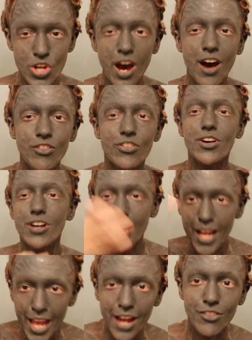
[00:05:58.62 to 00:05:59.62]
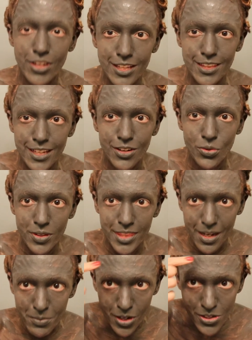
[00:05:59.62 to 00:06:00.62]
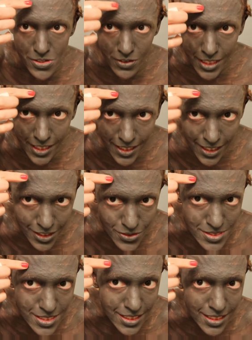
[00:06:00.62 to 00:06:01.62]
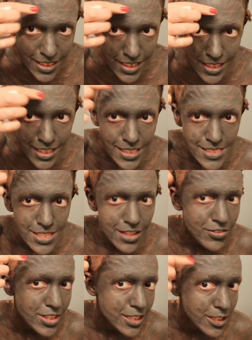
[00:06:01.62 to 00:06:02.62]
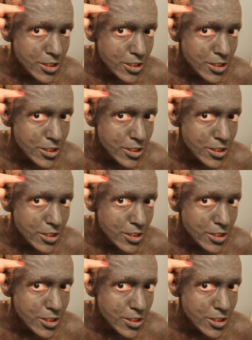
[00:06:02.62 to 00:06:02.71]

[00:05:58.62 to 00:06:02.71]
cover everything with that moss green. And can you see these lovely